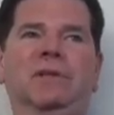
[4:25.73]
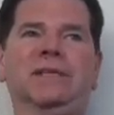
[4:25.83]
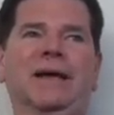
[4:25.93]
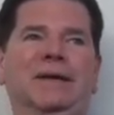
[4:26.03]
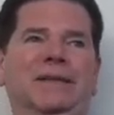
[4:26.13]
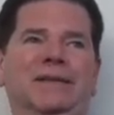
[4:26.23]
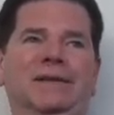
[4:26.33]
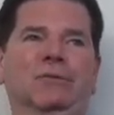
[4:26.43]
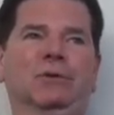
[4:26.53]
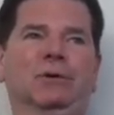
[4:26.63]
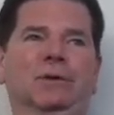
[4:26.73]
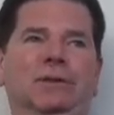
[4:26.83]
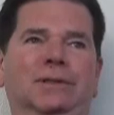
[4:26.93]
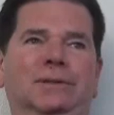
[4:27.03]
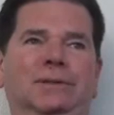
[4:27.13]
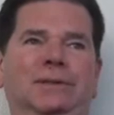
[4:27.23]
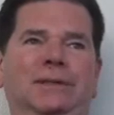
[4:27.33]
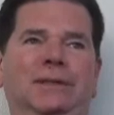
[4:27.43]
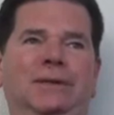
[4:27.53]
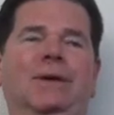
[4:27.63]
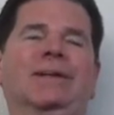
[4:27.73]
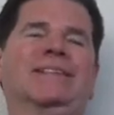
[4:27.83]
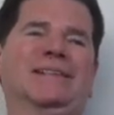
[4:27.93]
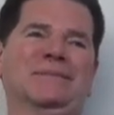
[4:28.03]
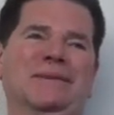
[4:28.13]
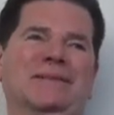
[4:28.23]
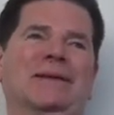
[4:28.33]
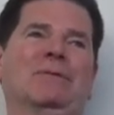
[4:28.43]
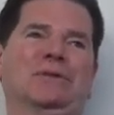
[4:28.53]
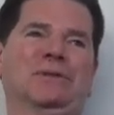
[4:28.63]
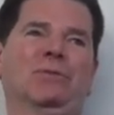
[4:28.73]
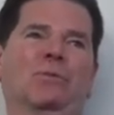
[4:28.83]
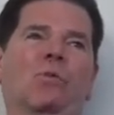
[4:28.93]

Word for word: battalion thing where, I take it back, one